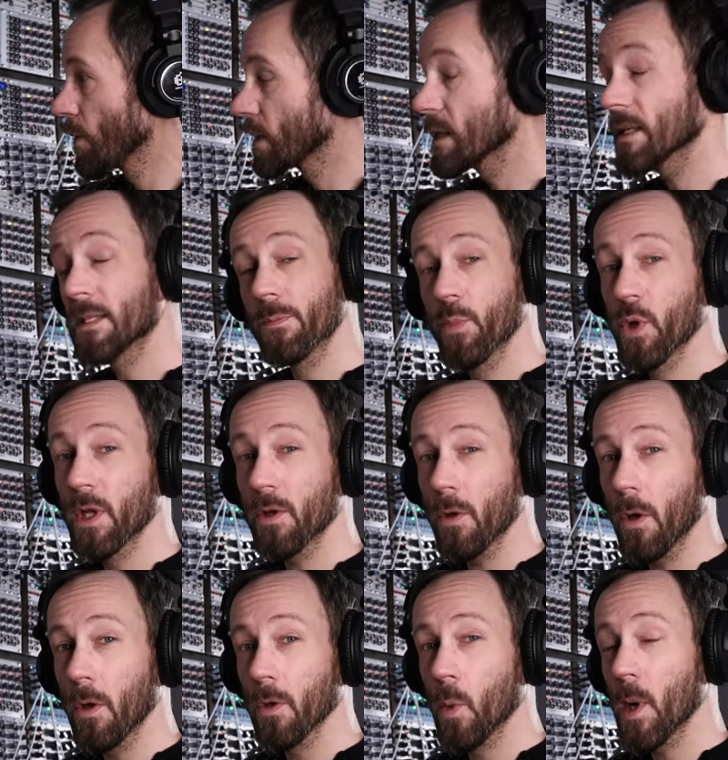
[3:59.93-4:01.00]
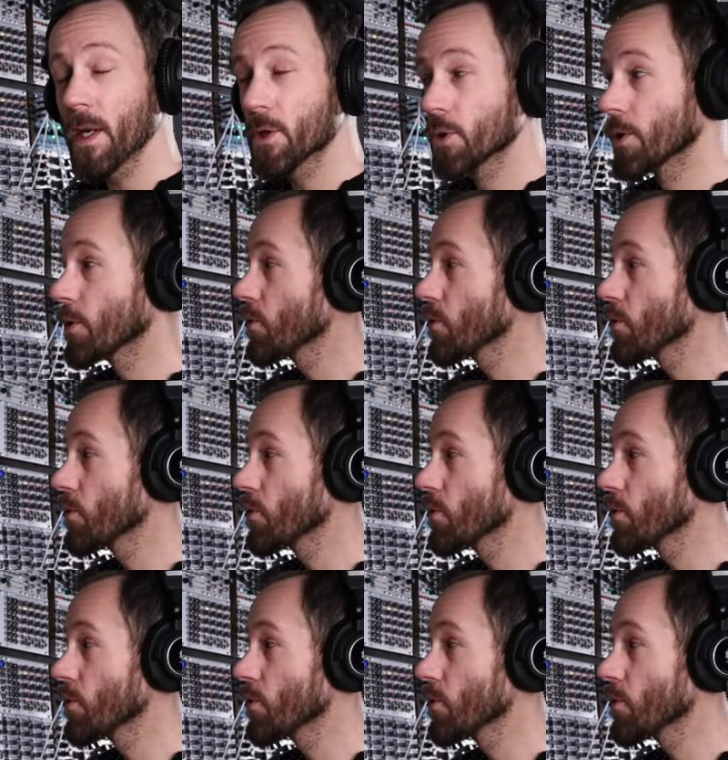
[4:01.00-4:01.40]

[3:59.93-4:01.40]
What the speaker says: Let's put it all the way to the